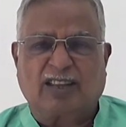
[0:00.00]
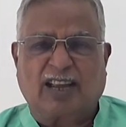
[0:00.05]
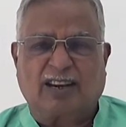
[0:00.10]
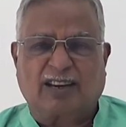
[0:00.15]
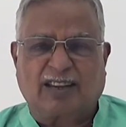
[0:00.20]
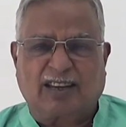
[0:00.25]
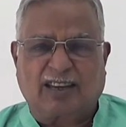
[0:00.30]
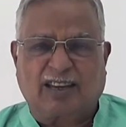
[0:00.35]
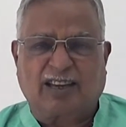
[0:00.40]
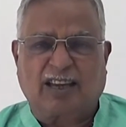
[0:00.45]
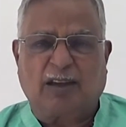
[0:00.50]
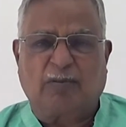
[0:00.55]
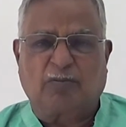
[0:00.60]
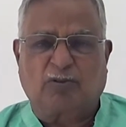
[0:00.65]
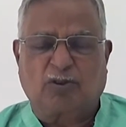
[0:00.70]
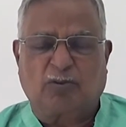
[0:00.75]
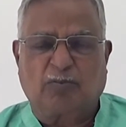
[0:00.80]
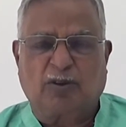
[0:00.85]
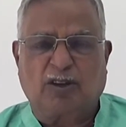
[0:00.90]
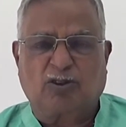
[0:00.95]
that came
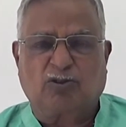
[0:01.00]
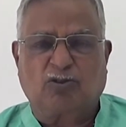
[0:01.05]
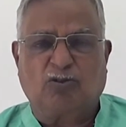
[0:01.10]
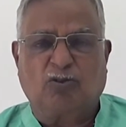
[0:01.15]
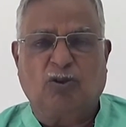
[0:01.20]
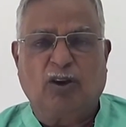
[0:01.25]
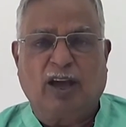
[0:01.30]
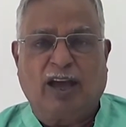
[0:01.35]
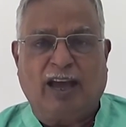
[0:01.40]
to me to